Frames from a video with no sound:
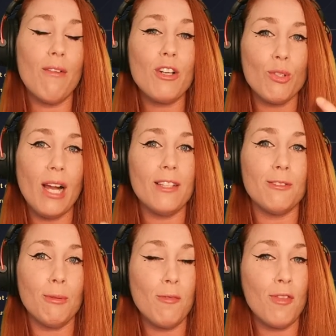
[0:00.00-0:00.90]
a
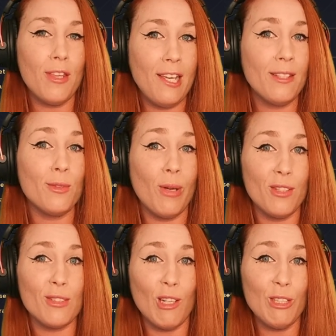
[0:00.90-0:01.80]
grasp on things when you
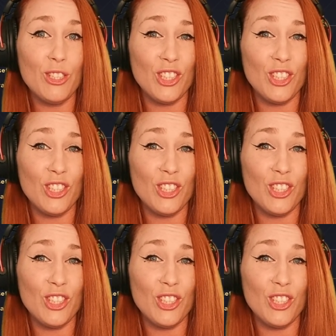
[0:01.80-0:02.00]
start your